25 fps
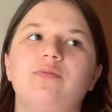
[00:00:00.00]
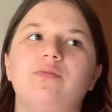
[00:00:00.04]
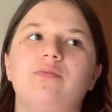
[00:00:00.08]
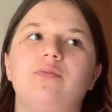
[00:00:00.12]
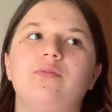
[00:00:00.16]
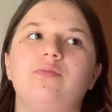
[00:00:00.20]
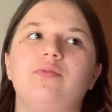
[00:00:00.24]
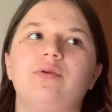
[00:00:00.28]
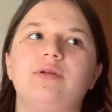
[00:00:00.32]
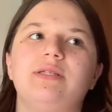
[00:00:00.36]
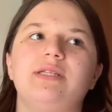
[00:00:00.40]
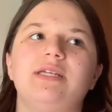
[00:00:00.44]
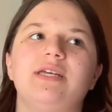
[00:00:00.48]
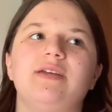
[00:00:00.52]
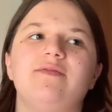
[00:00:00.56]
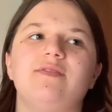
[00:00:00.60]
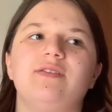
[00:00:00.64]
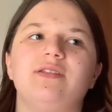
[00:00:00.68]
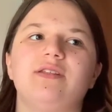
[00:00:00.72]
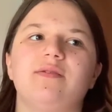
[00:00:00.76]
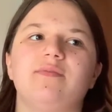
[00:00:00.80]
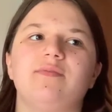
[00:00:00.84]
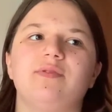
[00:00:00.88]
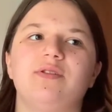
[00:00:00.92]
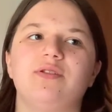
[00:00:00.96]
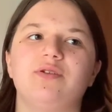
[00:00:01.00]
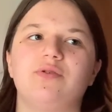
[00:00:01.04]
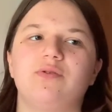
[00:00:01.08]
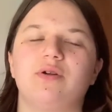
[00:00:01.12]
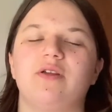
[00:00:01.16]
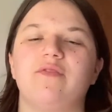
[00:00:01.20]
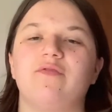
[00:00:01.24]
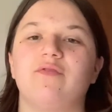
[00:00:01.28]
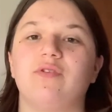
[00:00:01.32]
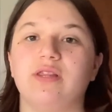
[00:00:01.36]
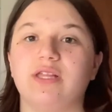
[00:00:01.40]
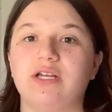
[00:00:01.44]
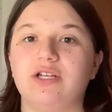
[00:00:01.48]
receive some sort of
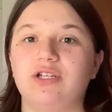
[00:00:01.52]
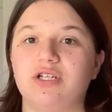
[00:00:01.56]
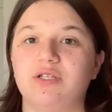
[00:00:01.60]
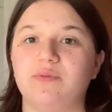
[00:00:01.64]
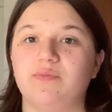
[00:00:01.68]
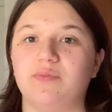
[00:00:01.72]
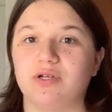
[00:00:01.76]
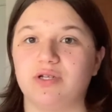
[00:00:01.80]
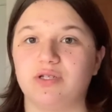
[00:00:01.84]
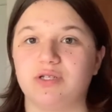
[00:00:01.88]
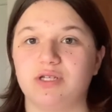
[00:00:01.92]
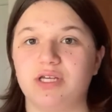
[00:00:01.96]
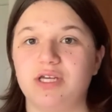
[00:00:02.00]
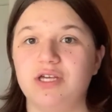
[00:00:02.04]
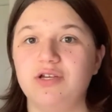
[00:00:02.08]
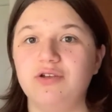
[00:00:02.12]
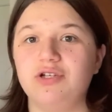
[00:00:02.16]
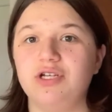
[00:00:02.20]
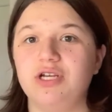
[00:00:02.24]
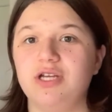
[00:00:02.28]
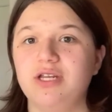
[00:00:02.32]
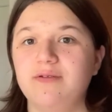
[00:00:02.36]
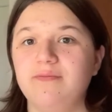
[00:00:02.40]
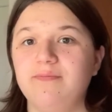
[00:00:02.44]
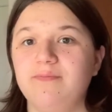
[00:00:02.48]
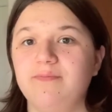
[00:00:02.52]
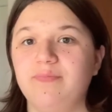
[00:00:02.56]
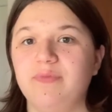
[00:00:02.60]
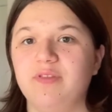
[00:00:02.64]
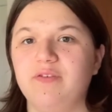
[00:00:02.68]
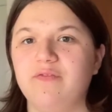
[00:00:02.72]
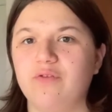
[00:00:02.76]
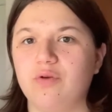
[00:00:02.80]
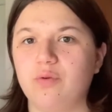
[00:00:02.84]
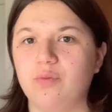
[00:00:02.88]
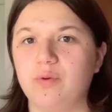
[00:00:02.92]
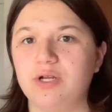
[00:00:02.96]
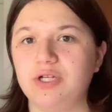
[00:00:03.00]
religious persecution
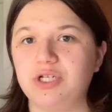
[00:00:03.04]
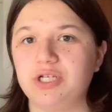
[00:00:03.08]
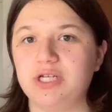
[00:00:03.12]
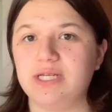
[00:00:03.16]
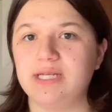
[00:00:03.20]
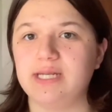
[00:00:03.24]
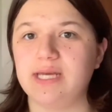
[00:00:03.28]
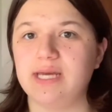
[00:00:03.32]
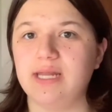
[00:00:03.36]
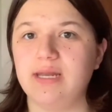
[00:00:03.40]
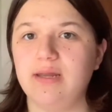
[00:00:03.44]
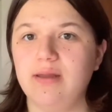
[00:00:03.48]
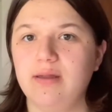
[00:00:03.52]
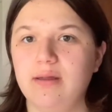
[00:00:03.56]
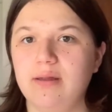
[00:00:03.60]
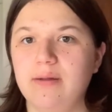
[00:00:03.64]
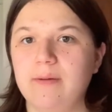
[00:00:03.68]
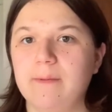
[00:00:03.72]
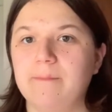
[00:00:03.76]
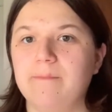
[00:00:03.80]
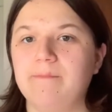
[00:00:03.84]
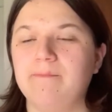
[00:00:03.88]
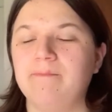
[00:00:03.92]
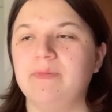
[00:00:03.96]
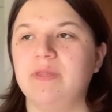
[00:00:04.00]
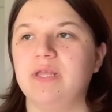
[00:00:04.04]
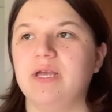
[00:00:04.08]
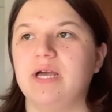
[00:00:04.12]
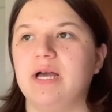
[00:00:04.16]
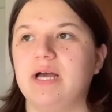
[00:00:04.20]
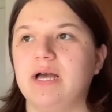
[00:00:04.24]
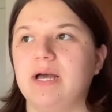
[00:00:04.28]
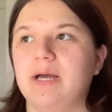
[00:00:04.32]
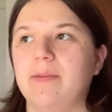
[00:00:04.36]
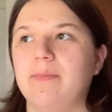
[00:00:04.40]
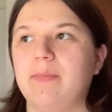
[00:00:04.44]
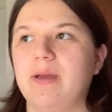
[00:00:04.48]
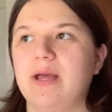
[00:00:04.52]
for what she did.
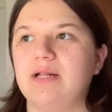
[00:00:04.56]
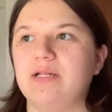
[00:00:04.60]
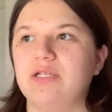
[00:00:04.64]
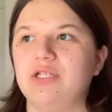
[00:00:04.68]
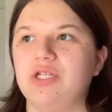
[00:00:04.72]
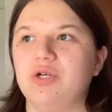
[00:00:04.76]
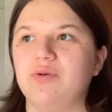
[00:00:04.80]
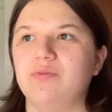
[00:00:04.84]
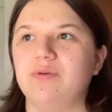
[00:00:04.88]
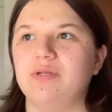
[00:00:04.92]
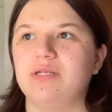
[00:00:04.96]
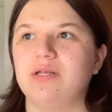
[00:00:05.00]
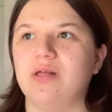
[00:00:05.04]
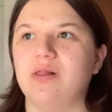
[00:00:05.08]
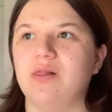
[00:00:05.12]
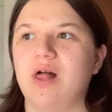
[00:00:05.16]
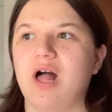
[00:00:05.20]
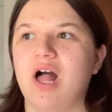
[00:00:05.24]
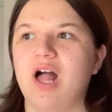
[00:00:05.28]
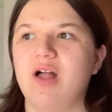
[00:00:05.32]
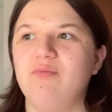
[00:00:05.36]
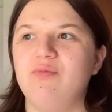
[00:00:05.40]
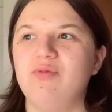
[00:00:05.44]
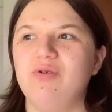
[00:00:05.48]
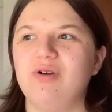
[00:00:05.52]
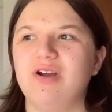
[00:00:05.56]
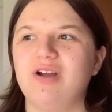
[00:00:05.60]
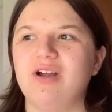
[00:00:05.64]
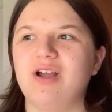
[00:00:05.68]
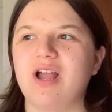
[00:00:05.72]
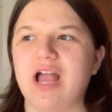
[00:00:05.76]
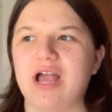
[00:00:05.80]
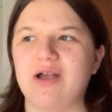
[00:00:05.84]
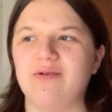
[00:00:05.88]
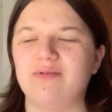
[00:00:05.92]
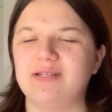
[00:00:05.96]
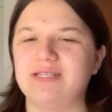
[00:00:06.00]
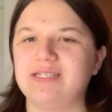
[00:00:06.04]
And so it was a lot more,
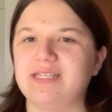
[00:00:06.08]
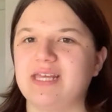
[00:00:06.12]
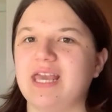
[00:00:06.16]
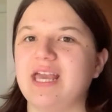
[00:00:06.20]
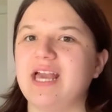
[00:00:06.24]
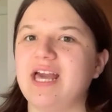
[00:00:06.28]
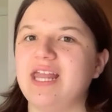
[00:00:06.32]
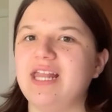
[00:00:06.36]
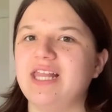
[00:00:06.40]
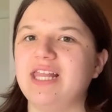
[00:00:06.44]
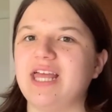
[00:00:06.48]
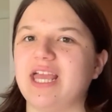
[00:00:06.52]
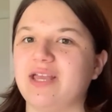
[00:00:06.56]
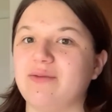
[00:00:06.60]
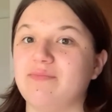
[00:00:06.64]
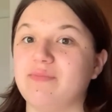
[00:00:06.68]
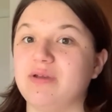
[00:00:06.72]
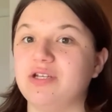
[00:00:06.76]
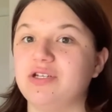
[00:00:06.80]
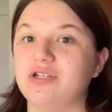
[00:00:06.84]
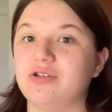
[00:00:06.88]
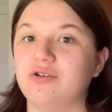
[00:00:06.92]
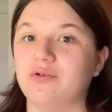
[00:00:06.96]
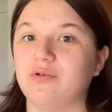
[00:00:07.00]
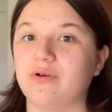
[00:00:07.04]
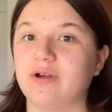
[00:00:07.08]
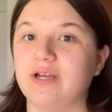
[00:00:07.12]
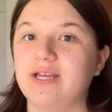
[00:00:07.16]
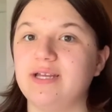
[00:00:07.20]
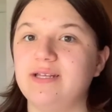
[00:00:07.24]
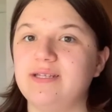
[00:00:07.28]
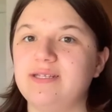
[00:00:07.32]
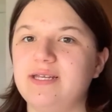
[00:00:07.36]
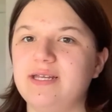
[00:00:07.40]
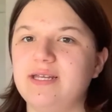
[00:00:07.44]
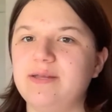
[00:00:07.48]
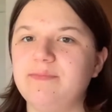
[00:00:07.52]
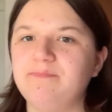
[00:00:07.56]
I would say, kind of like mission
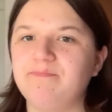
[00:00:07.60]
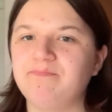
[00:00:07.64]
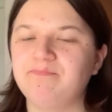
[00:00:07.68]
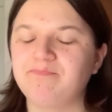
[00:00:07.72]
oriented.